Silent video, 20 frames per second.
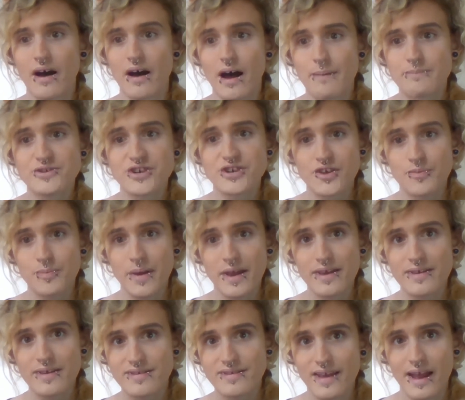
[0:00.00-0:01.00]
object
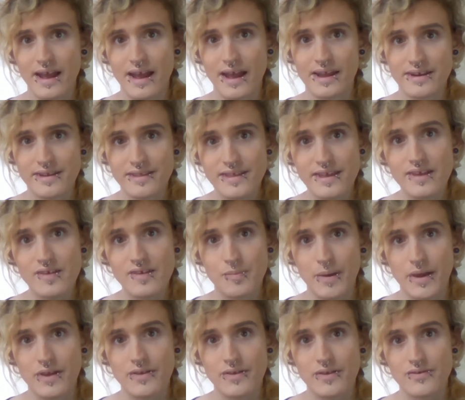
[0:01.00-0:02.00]
space and thing
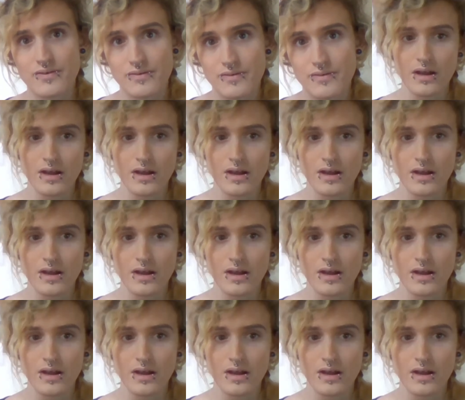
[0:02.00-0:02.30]
space.